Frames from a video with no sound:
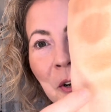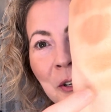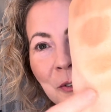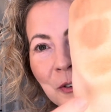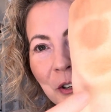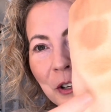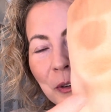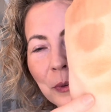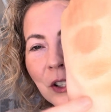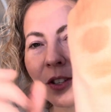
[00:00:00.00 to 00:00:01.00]
neutral,
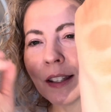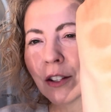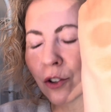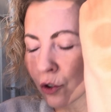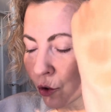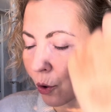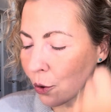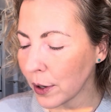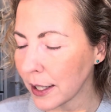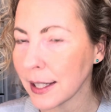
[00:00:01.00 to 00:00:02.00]
which is
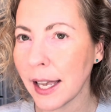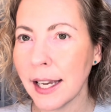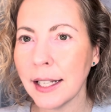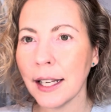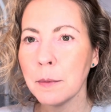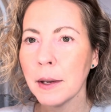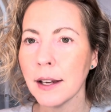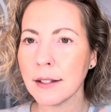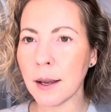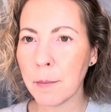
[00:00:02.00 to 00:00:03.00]
so exciting,
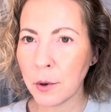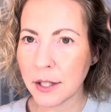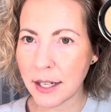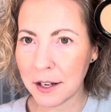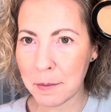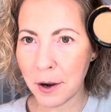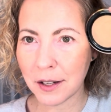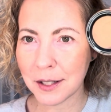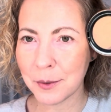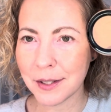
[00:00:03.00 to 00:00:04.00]
because I pulled it out of the
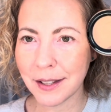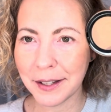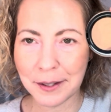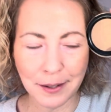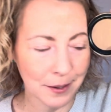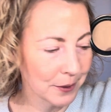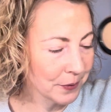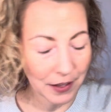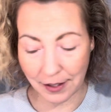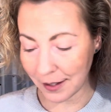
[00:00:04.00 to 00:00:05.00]
box and was like, uh-oh,
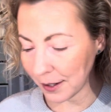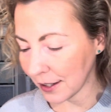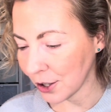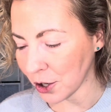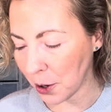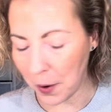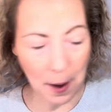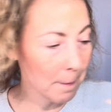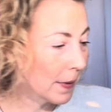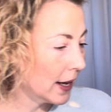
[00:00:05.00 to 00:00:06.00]
that's not going to show
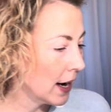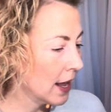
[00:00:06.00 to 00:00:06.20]
up. But